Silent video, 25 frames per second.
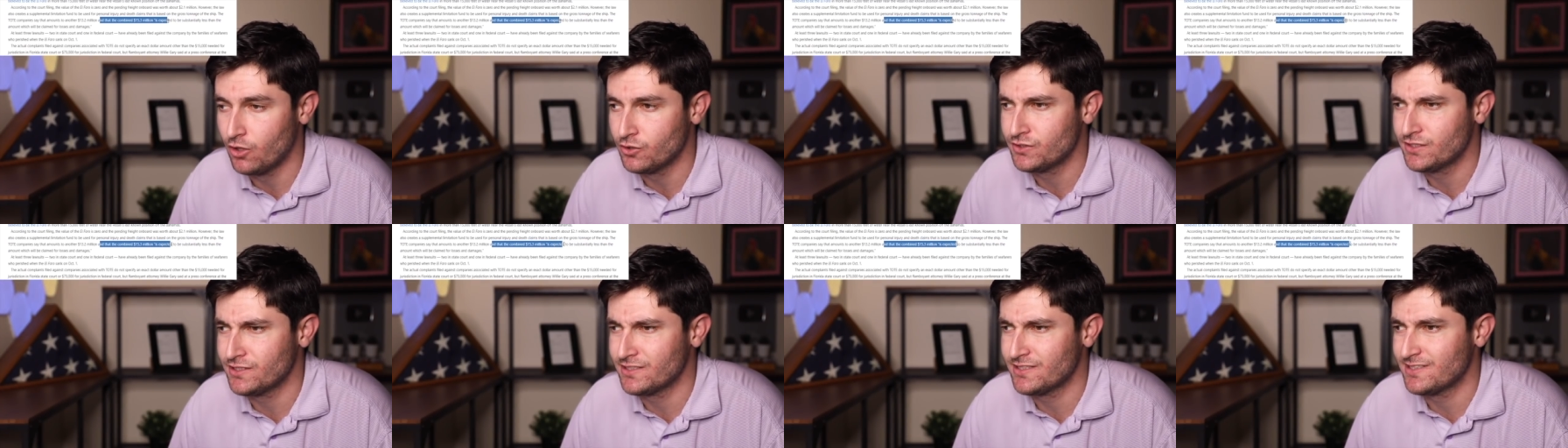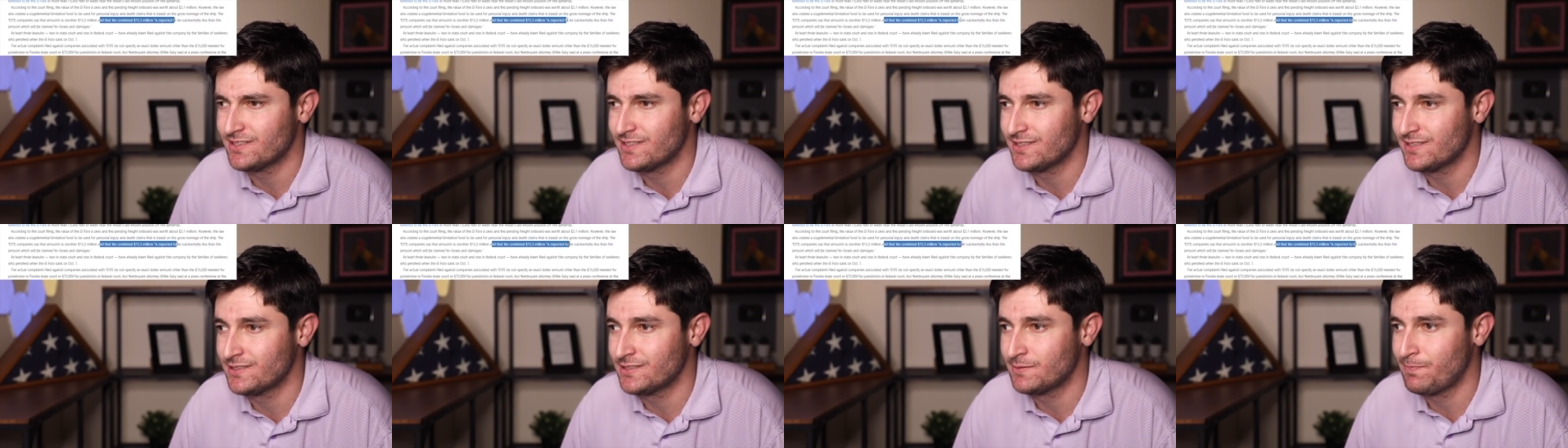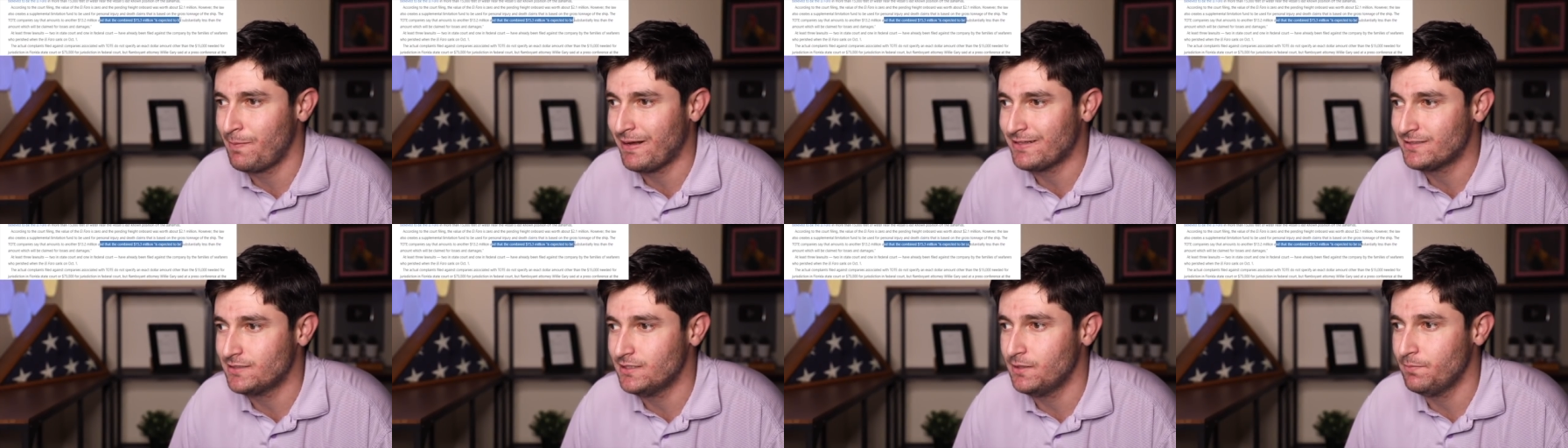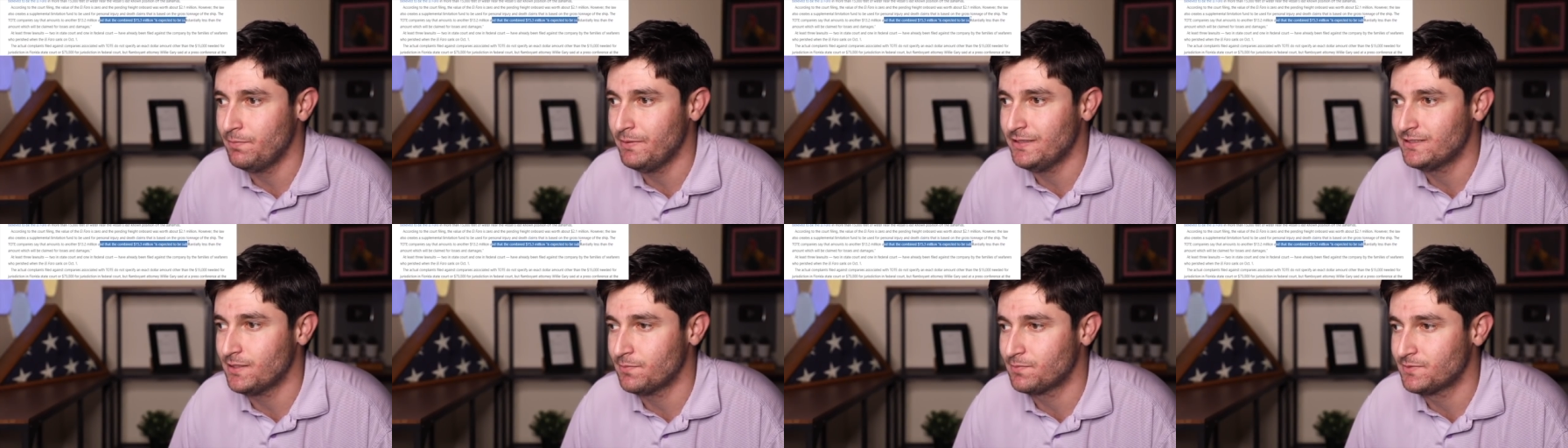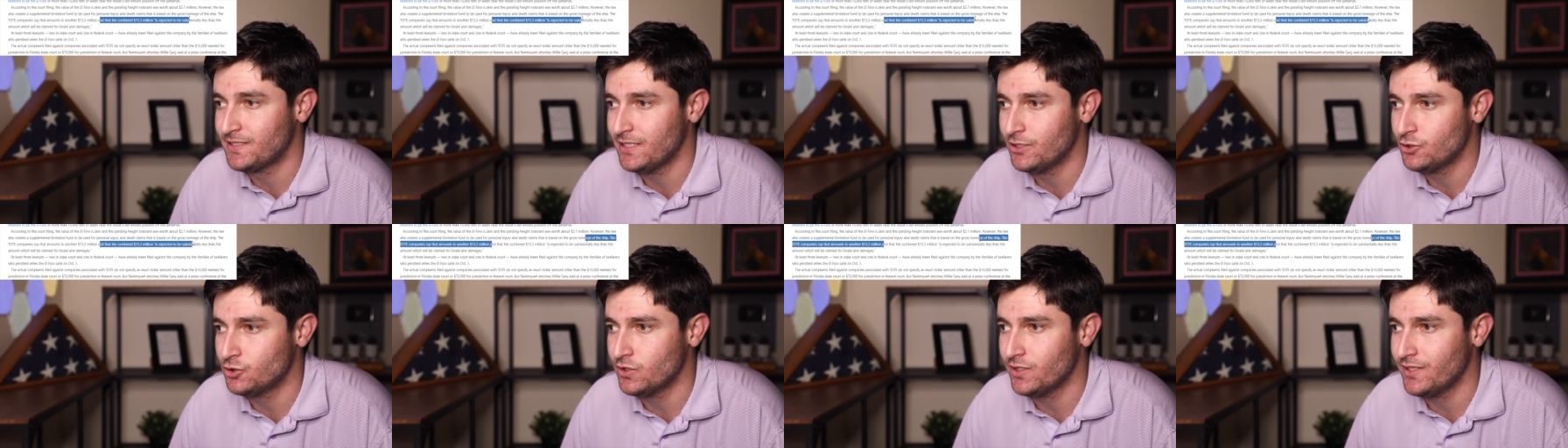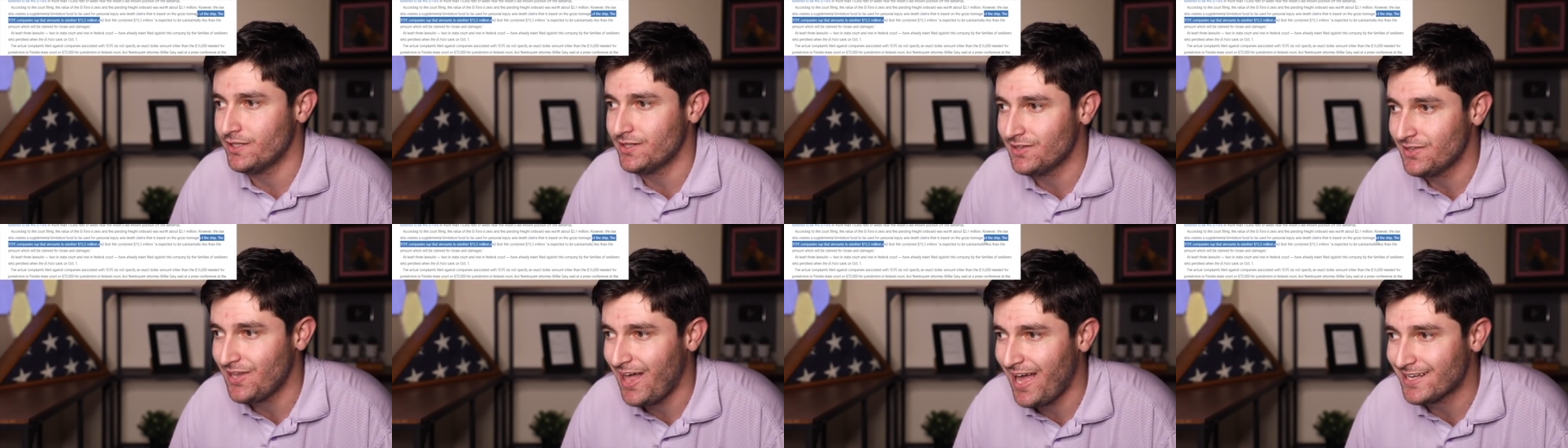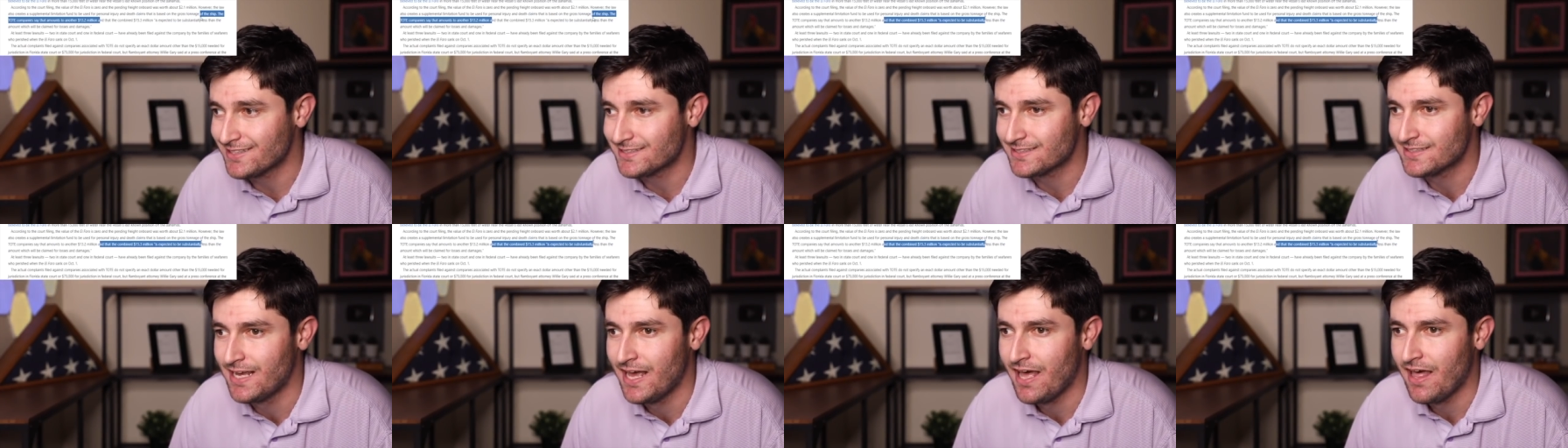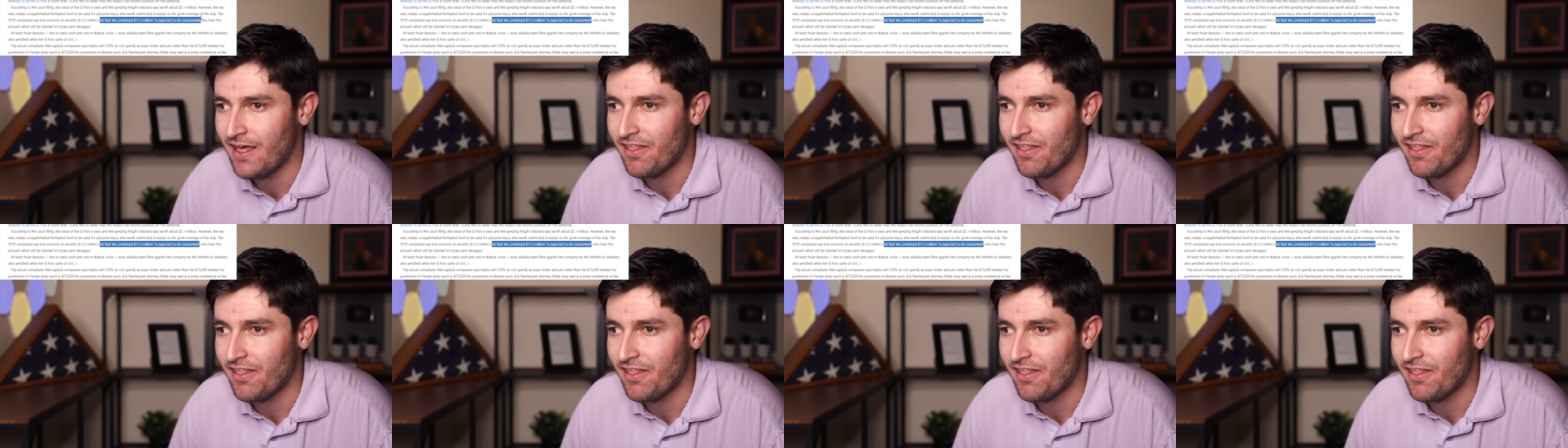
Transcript: is expected to be substantially less